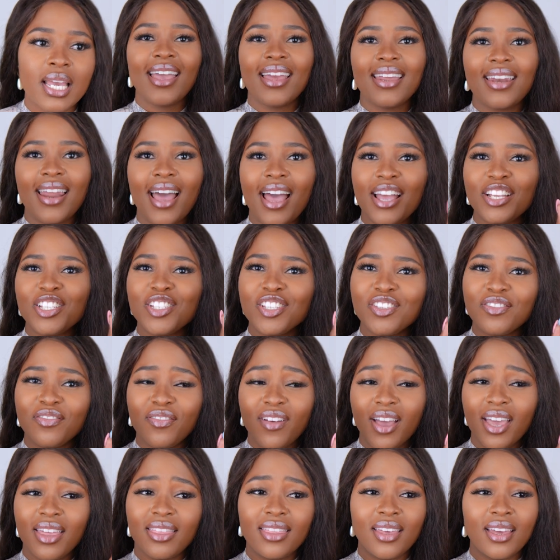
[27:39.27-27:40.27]
And I just
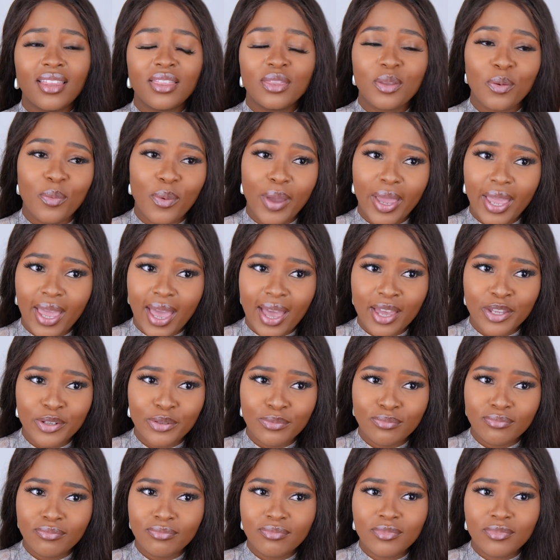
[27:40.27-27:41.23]
find that the way I